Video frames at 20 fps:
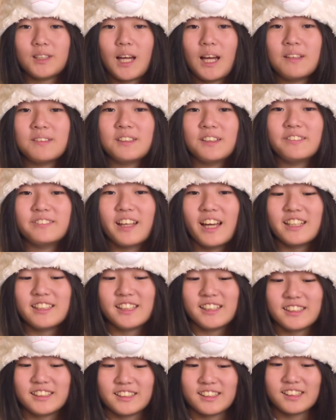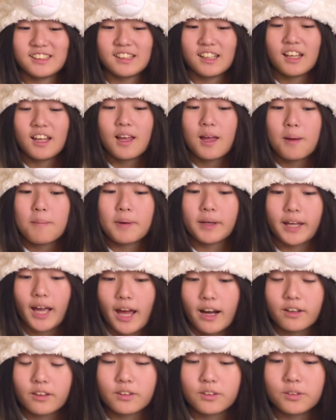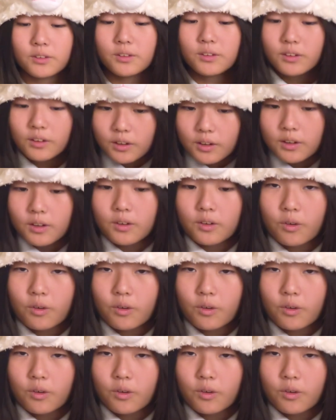types of digestion: mechanical,